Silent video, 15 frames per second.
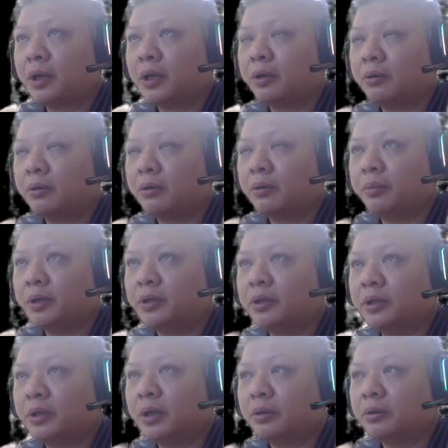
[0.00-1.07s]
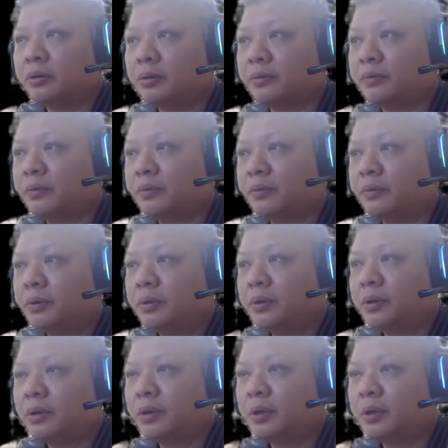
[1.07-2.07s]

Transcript: I can only play c9 goes to 4,